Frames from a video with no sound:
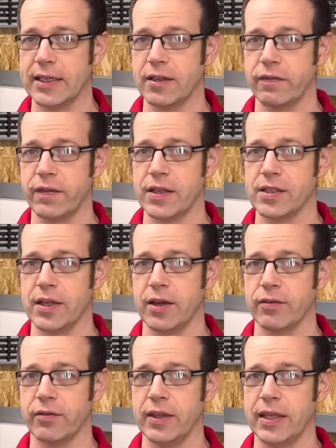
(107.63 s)
in the first
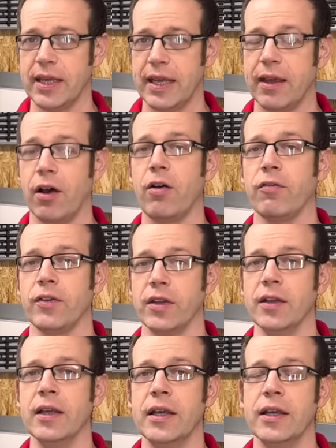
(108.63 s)
half of the year,
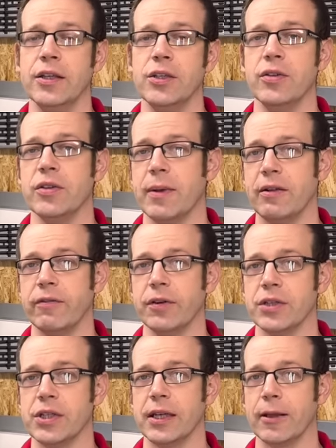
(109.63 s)
often due to
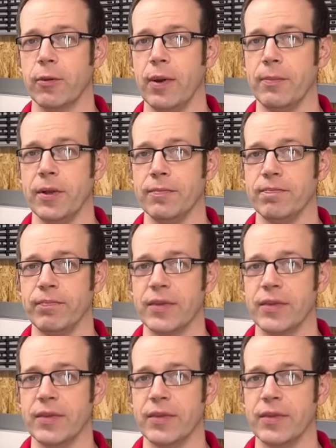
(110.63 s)
malfunctioning equipment.